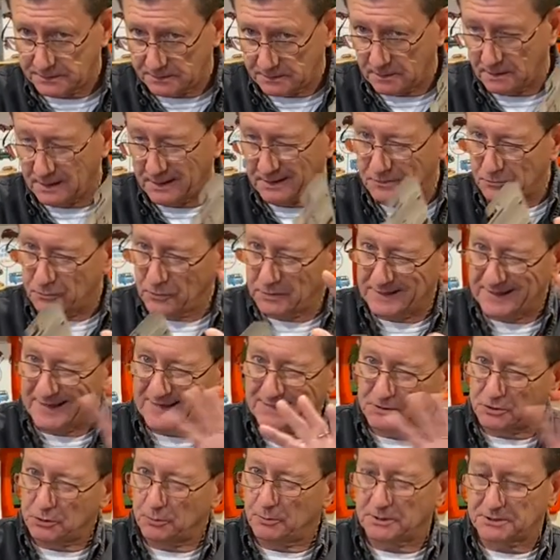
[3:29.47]
All right, they're really
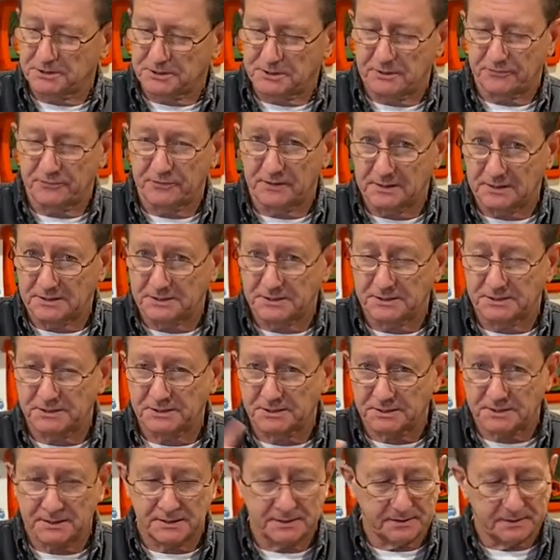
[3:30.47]
not too much different. It's
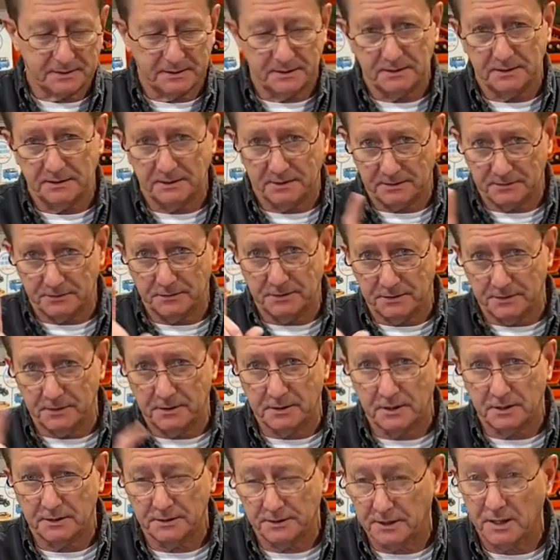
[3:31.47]
just the, uh,
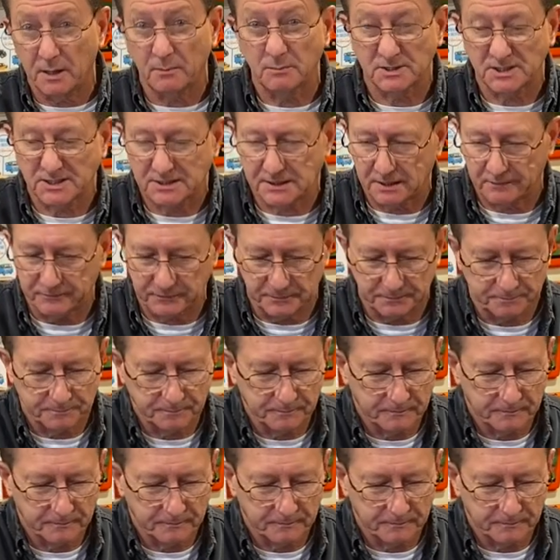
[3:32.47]
the number seven.